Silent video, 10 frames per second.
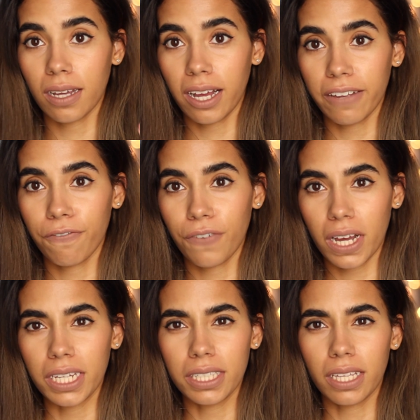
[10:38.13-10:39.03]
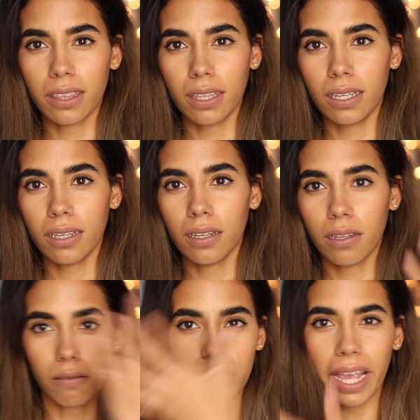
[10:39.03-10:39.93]
I find that
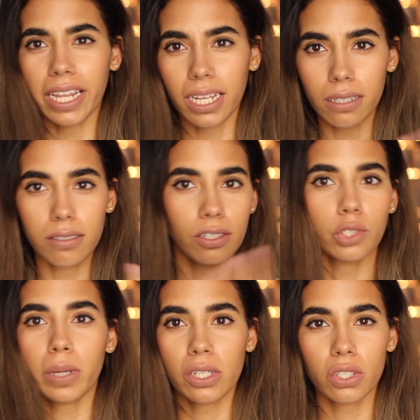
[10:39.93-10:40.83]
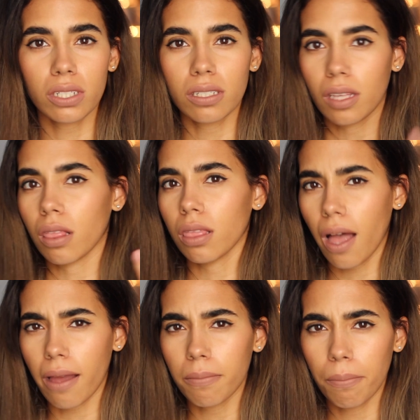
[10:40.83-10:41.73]
the lighting situation is a
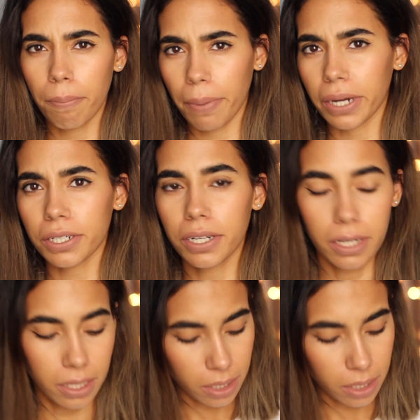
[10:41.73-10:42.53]
lot better